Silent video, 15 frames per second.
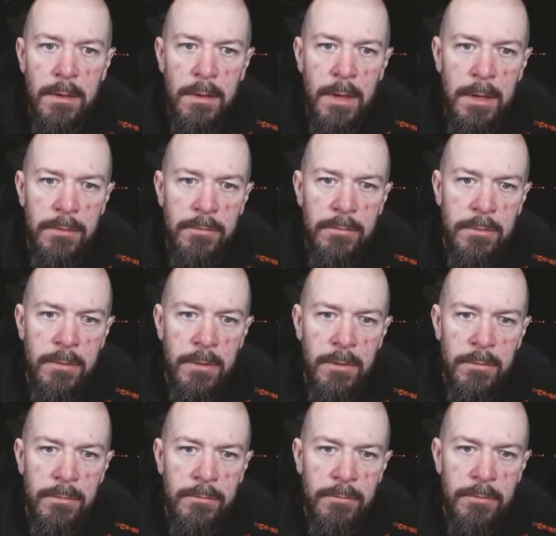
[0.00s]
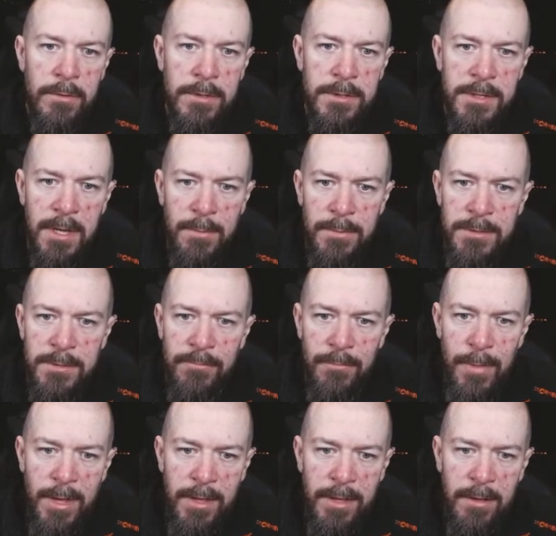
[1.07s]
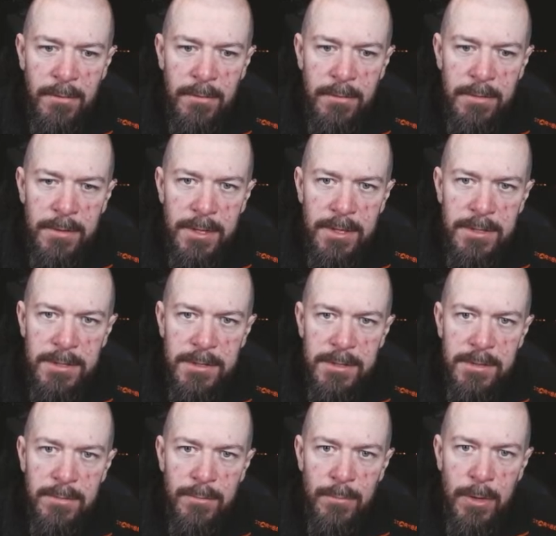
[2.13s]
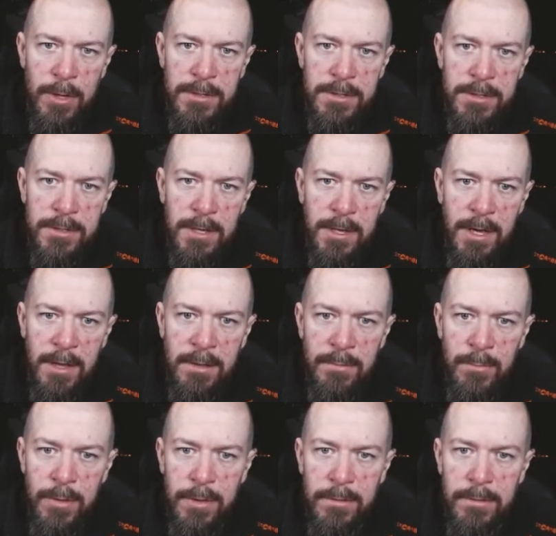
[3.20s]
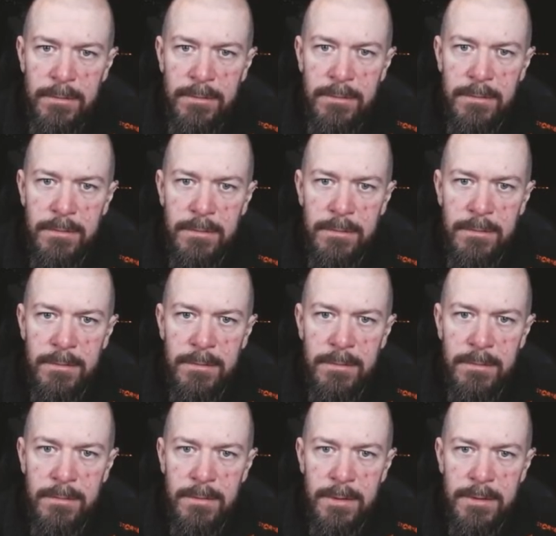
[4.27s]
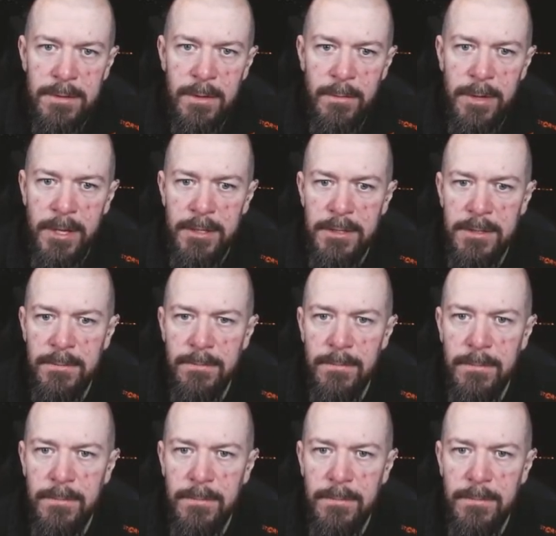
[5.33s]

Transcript: Had to go through the steps of making all these masks again, but that's how it is.